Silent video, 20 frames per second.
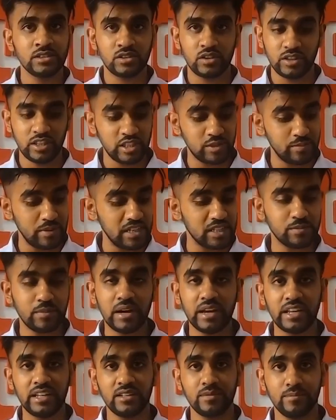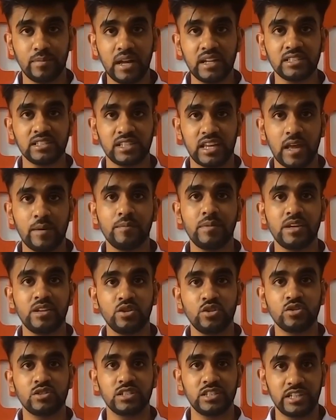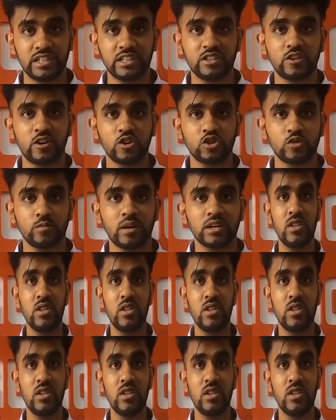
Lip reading: So this means my bats can be used in international